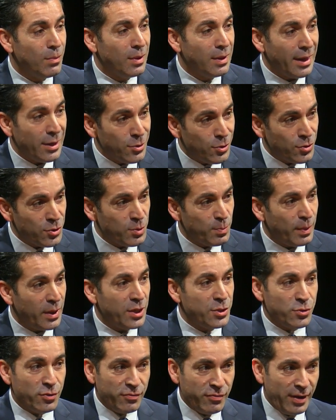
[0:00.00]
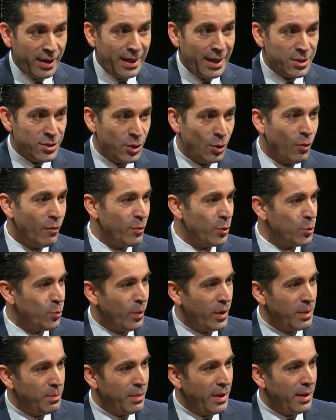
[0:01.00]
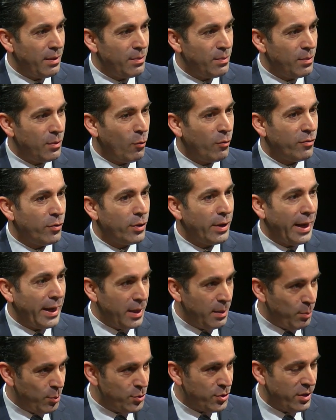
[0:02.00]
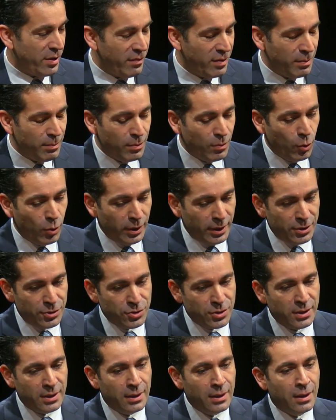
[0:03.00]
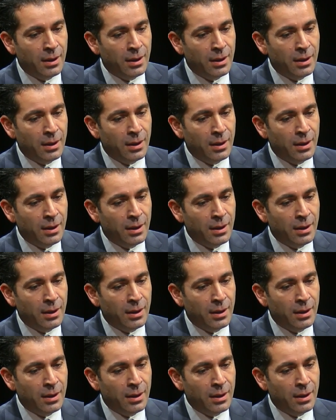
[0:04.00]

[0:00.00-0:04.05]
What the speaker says: lenders because you're financing over 80% of the mortgage.